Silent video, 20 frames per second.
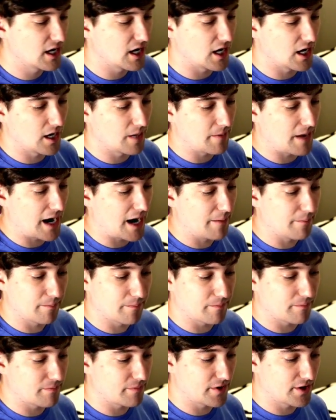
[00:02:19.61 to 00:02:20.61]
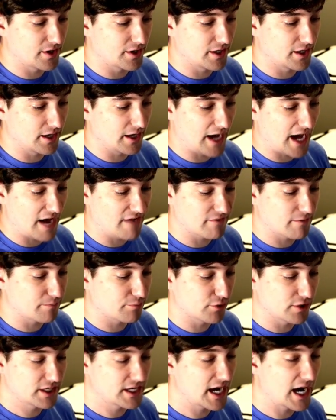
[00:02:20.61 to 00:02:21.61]
I'm going to have a
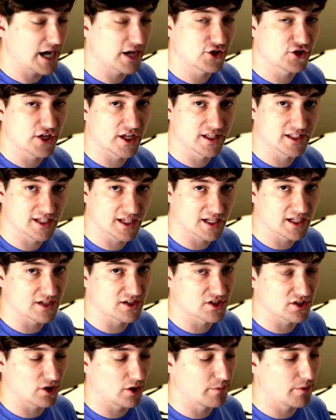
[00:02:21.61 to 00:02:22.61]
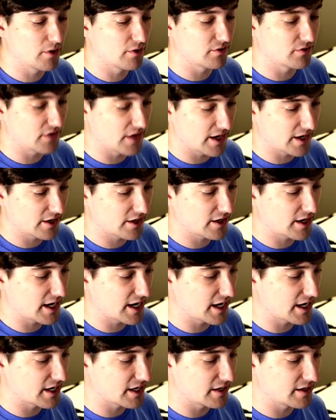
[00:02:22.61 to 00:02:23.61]
pretty high chance of getting Slowpoke there,
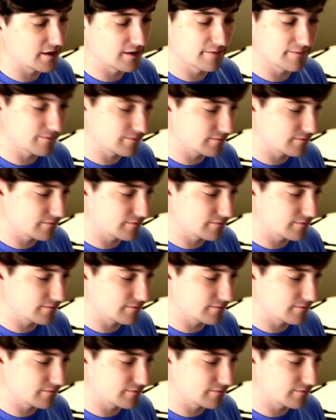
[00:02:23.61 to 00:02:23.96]
and